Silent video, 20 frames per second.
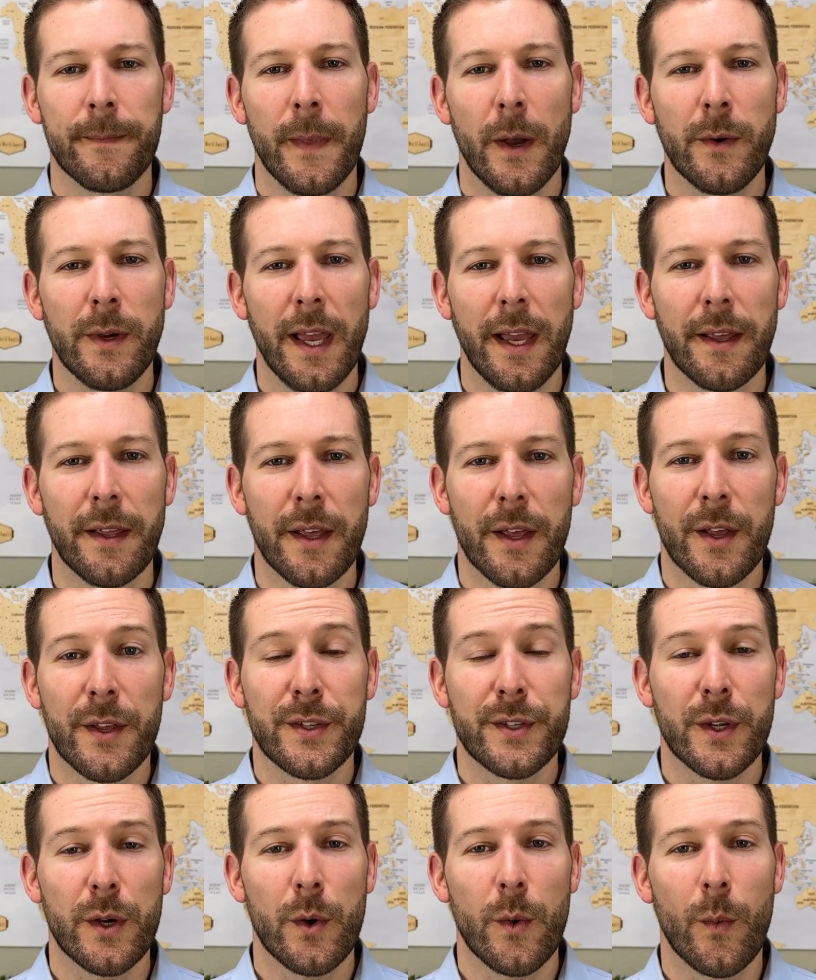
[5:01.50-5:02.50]
Okay,
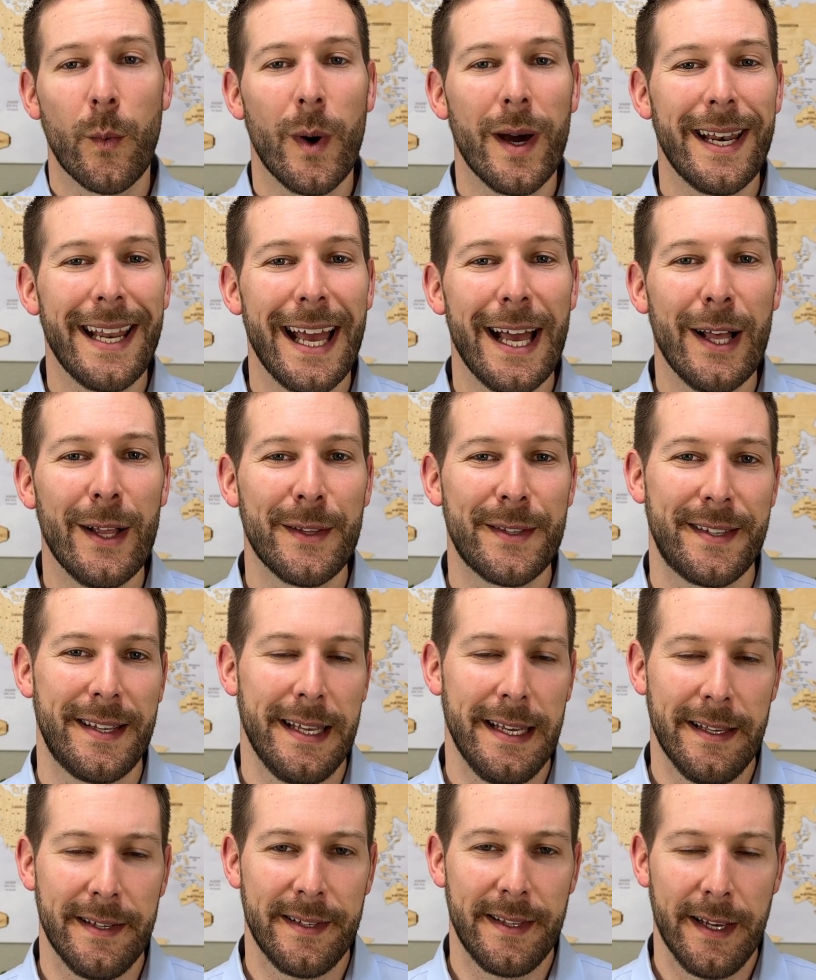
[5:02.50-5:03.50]
so what
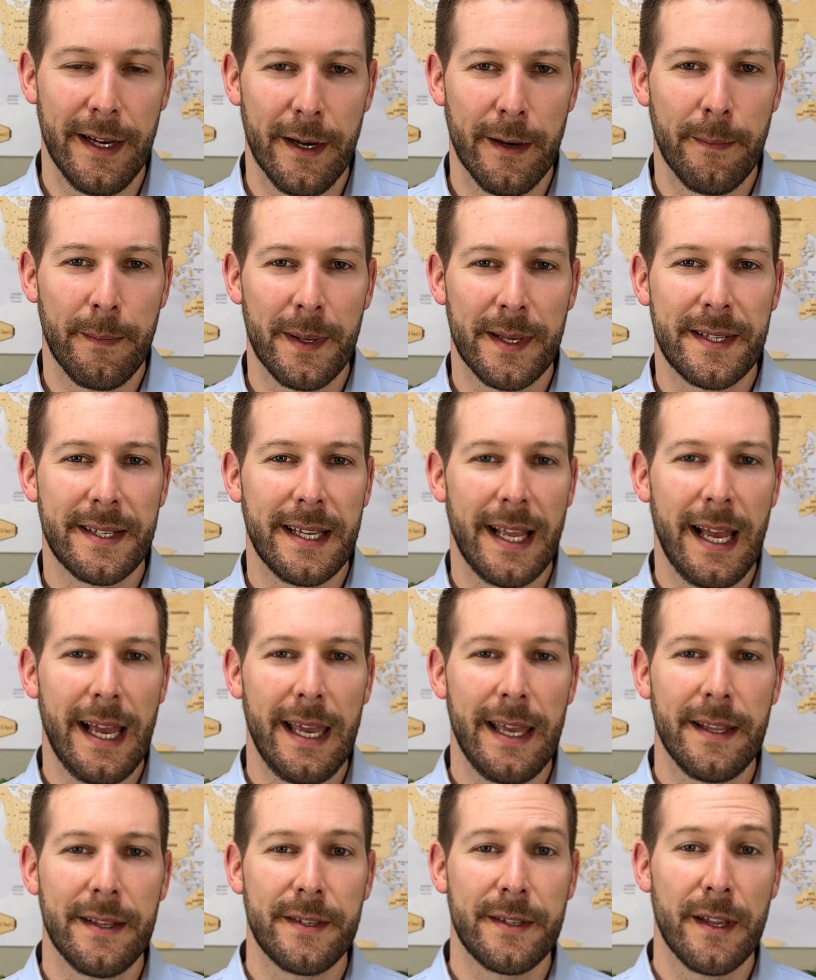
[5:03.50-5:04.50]
else is there
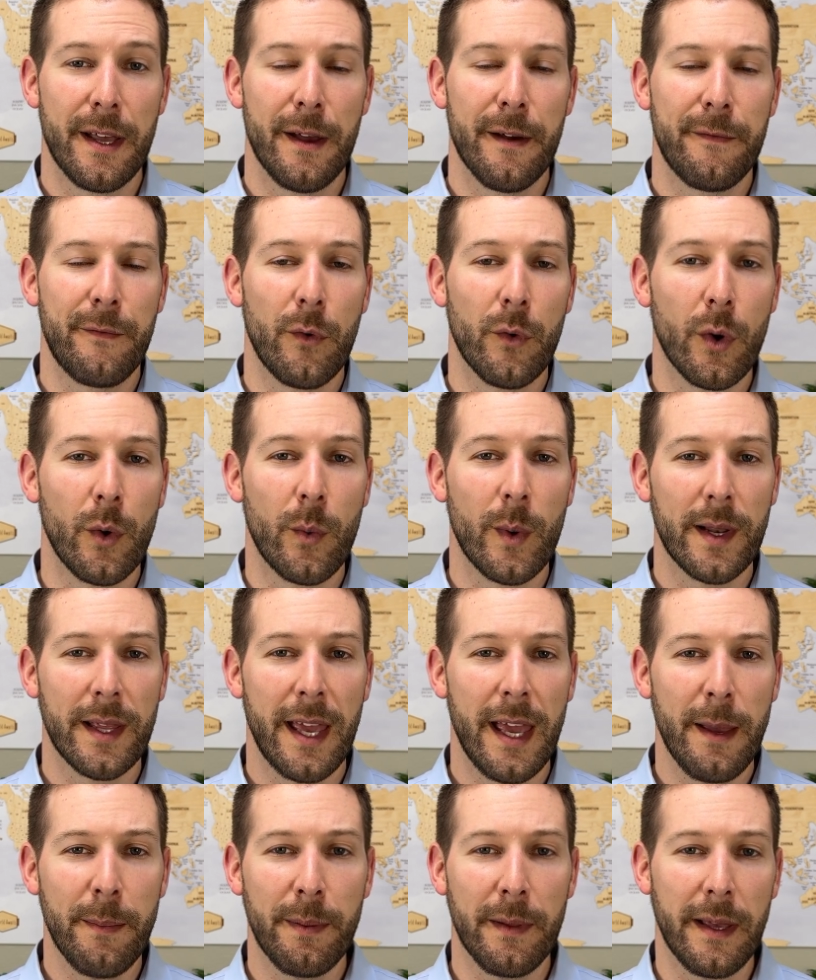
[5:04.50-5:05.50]
besides a
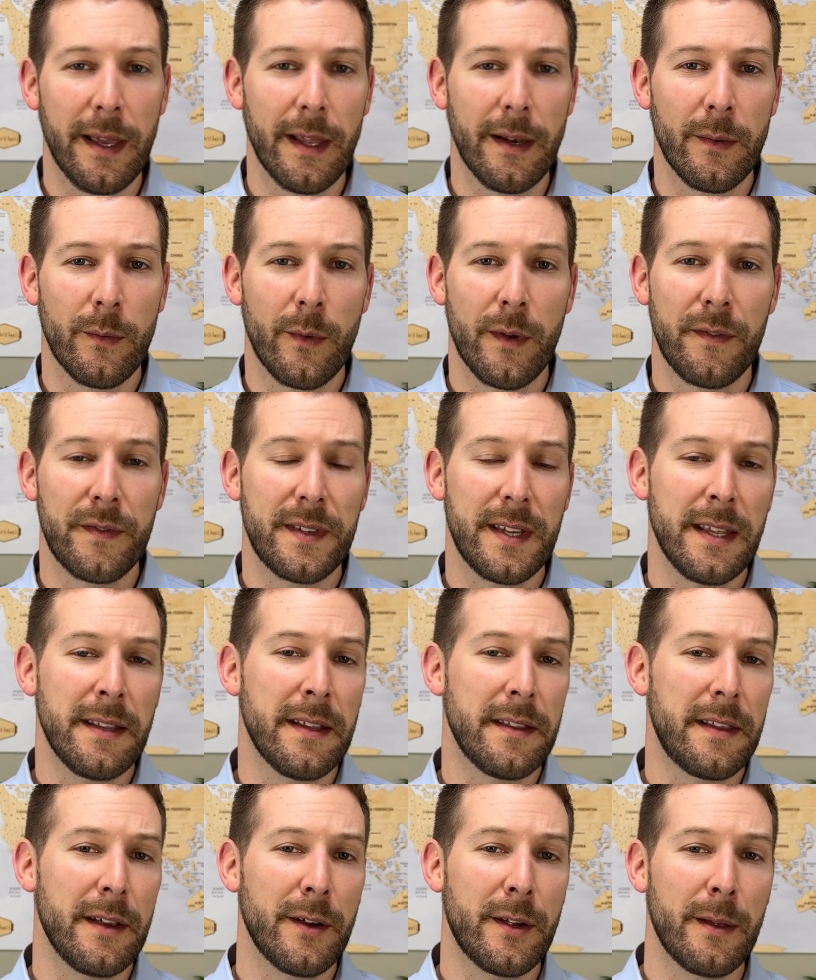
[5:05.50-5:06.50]
401k plan? We've
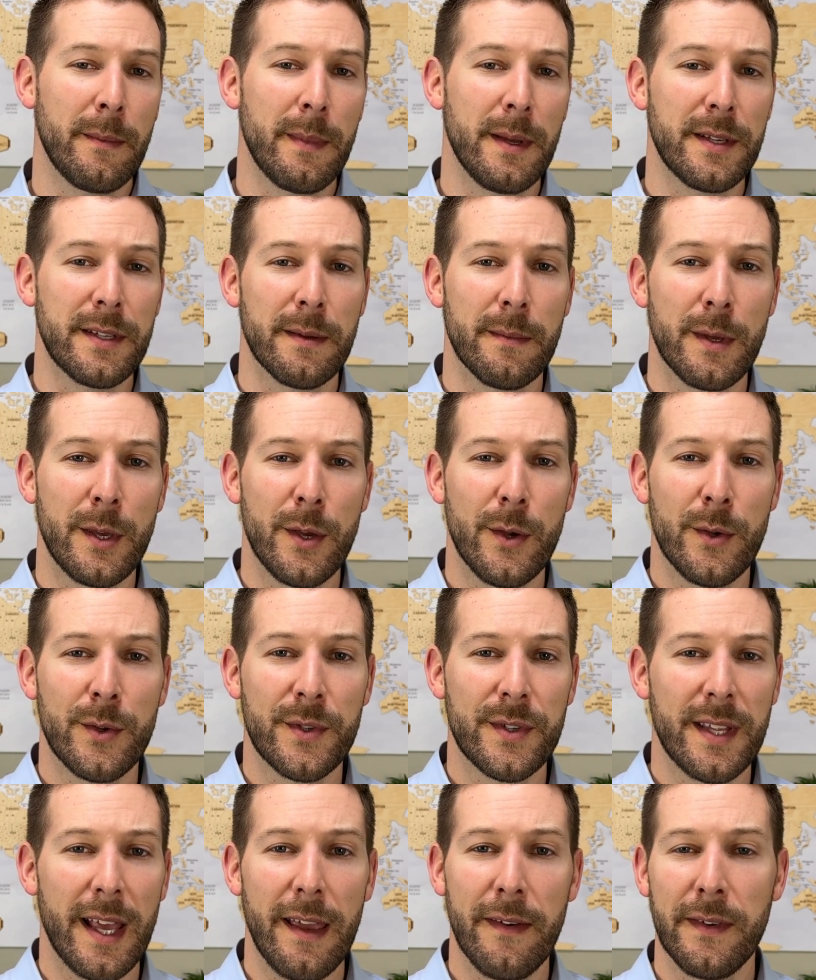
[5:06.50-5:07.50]
seen that there can be some
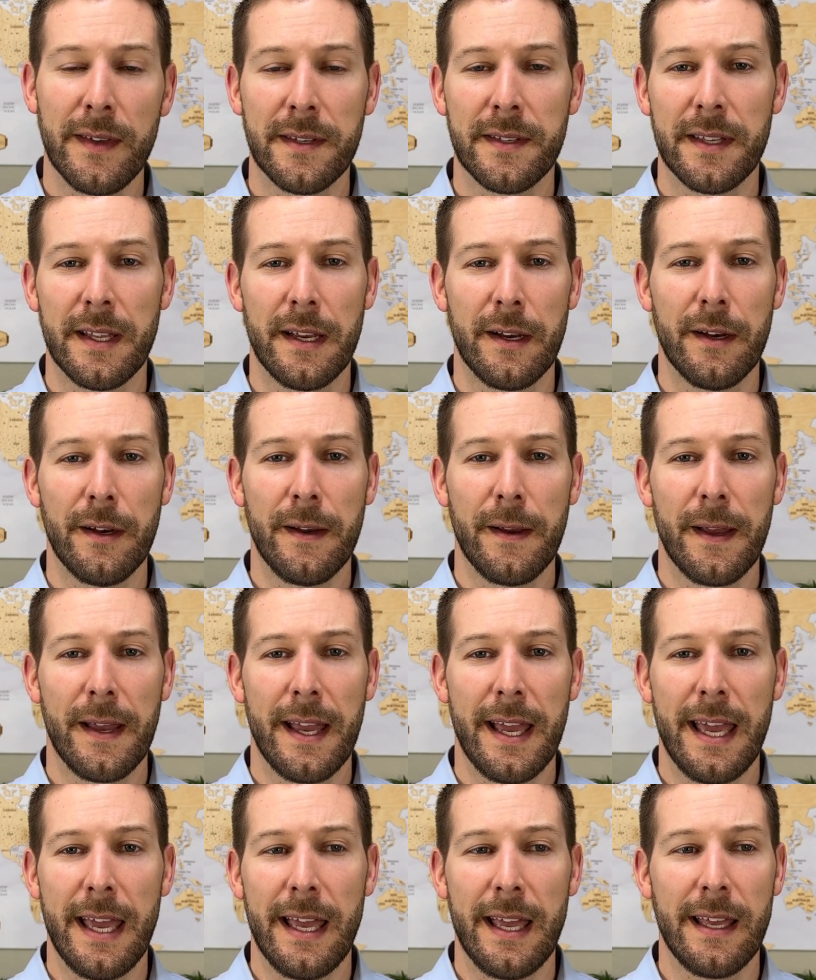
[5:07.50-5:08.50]
huge savings there.